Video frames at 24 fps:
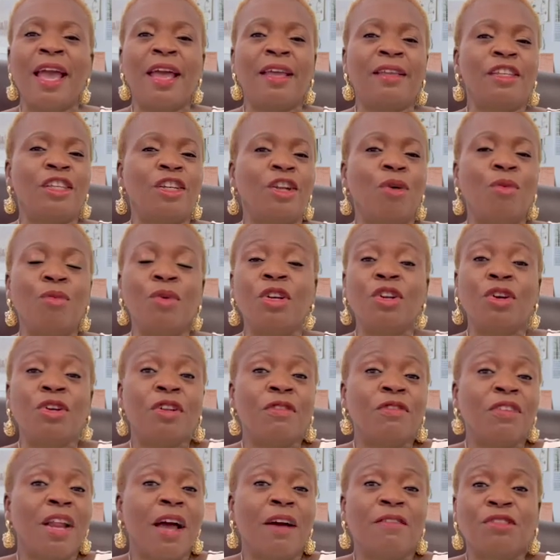We don't
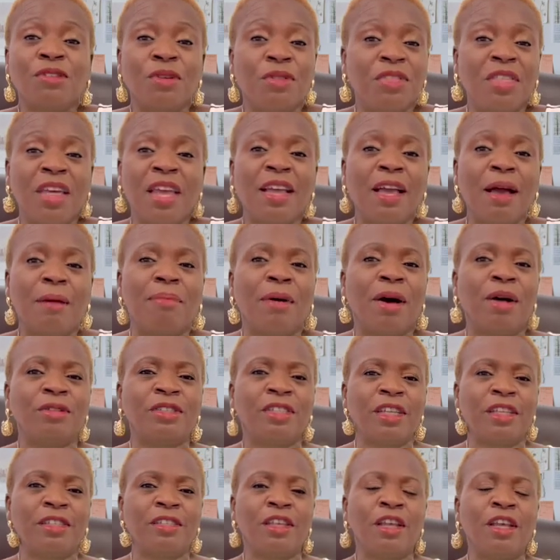even have to think
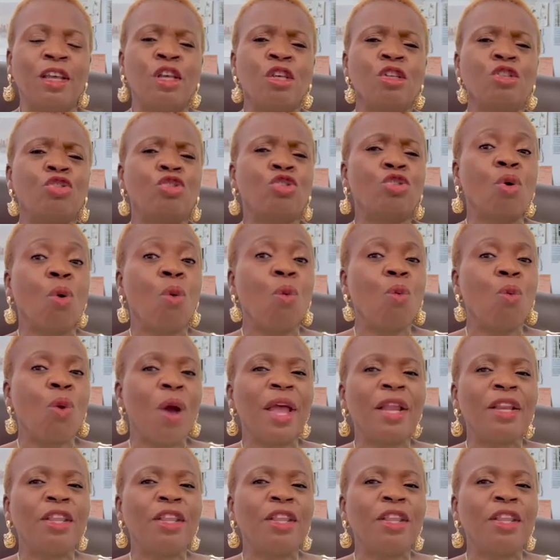about it. So when